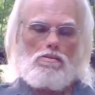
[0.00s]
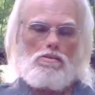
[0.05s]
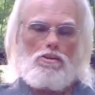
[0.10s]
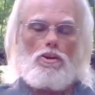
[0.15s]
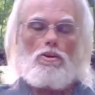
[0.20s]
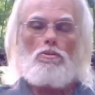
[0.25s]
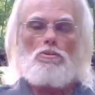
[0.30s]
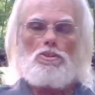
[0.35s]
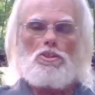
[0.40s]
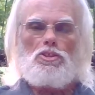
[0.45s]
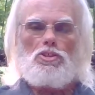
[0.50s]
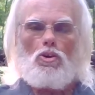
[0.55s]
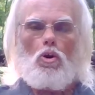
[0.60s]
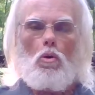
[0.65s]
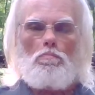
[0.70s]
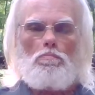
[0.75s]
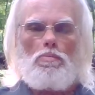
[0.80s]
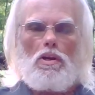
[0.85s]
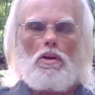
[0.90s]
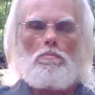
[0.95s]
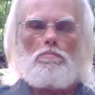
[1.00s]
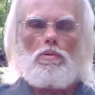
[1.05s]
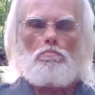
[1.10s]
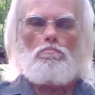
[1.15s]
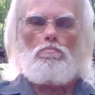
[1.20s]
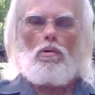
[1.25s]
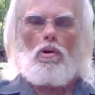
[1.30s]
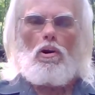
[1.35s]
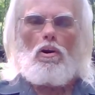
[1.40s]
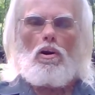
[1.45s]
you don't just open up a
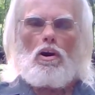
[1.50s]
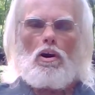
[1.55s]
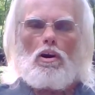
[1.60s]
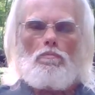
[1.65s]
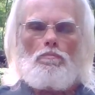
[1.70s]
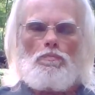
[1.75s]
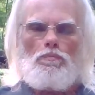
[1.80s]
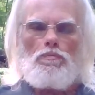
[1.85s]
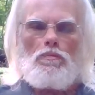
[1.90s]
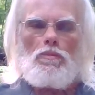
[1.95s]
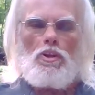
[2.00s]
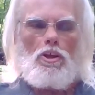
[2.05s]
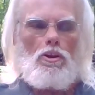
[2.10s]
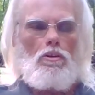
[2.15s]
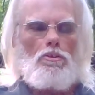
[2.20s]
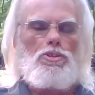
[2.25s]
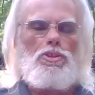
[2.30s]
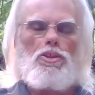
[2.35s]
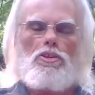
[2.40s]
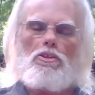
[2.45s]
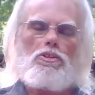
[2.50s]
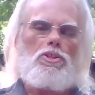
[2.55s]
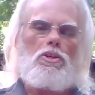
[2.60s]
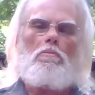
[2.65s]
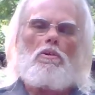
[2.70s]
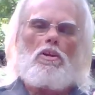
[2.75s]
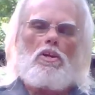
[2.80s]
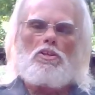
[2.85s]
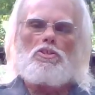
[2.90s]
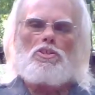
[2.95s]
bar. You don't,
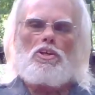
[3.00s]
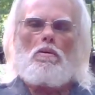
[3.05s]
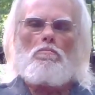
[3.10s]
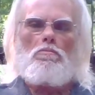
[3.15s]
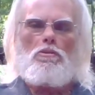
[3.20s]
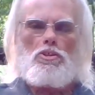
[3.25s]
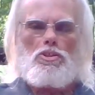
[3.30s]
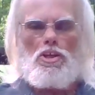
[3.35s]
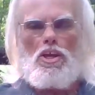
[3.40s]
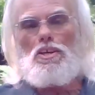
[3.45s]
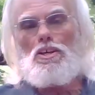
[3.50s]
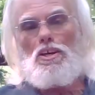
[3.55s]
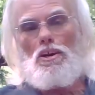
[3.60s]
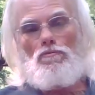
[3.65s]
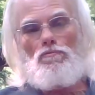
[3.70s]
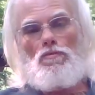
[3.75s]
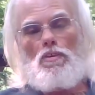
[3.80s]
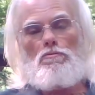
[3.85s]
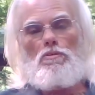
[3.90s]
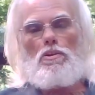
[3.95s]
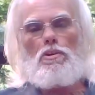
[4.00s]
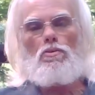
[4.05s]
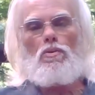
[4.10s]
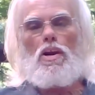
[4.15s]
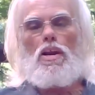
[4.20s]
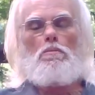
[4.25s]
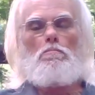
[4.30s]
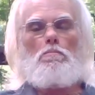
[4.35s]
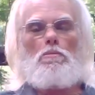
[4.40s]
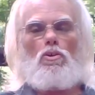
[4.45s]
somebody doesn't come to you, say, you got 50
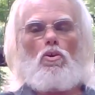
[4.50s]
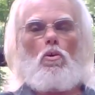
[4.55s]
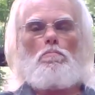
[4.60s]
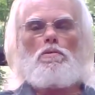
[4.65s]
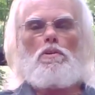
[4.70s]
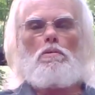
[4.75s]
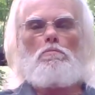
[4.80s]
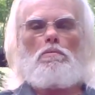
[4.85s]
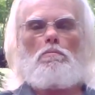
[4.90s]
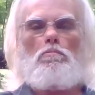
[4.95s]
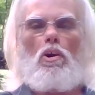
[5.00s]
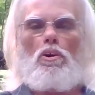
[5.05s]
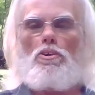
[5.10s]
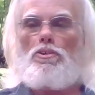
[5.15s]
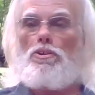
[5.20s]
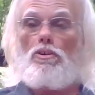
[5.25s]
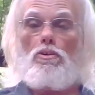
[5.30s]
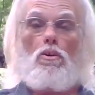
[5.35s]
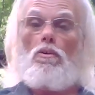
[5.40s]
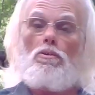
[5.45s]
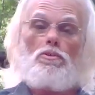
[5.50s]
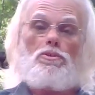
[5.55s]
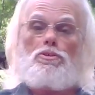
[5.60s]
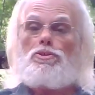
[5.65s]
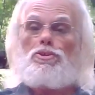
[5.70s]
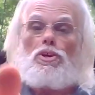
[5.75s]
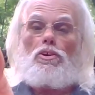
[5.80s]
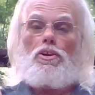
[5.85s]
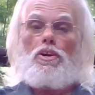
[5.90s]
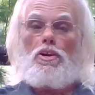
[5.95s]
grand, I'm going to open up a bar. And you go, oh,
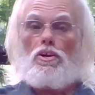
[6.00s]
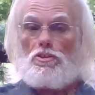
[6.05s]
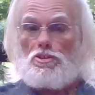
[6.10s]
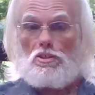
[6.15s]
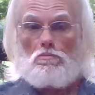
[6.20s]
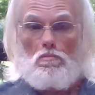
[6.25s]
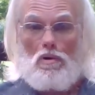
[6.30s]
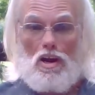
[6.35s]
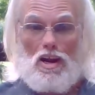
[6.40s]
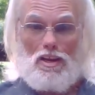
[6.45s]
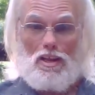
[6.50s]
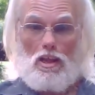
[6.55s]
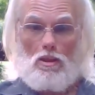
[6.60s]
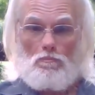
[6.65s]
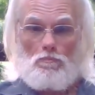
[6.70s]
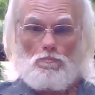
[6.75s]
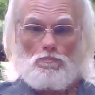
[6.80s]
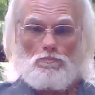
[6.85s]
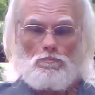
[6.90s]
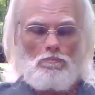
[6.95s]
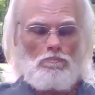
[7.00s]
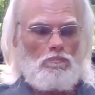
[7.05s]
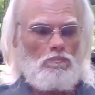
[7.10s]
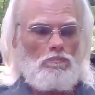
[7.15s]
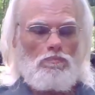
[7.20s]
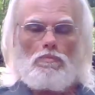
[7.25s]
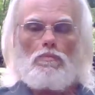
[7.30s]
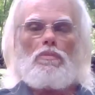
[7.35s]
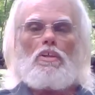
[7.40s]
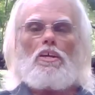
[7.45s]
sure, here's the money.
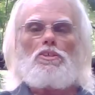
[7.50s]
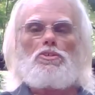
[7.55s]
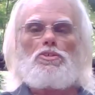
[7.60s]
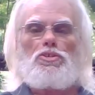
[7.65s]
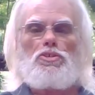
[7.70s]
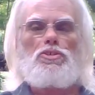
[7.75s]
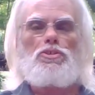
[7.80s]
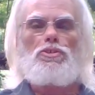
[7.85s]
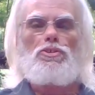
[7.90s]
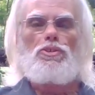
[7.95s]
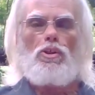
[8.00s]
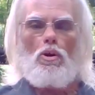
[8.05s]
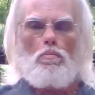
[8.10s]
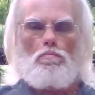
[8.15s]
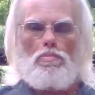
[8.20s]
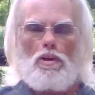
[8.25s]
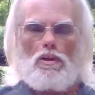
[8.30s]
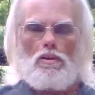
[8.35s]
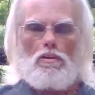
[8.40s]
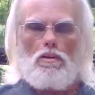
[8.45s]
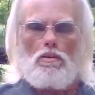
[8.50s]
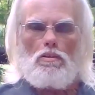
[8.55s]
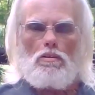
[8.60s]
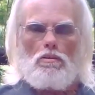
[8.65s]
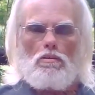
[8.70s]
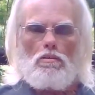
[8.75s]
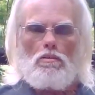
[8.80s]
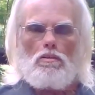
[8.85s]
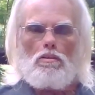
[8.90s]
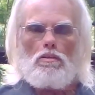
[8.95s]
That's stupid.
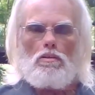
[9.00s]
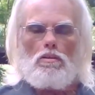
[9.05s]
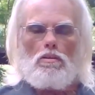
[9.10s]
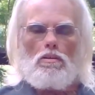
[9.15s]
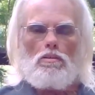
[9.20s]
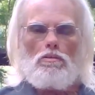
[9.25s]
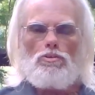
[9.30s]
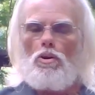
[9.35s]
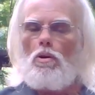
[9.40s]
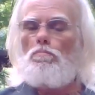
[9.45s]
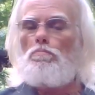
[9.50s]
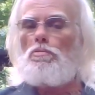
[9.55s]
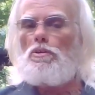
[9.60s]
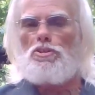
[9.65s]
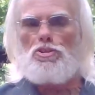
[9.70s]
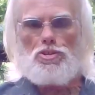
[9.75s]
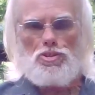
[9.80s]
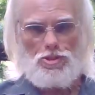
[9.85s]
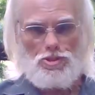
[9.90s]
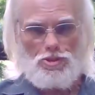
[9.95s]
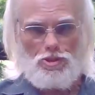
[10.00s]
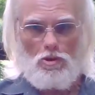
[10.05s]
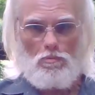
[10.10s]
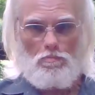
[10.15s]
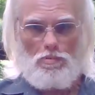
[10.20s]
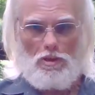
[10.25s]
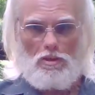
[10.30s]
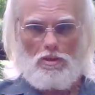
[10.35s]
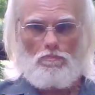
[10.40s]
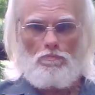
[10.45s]
Don't be
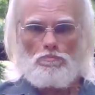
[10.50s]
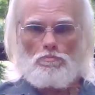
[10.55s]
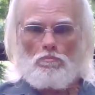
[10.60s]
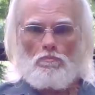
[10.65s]
stupid.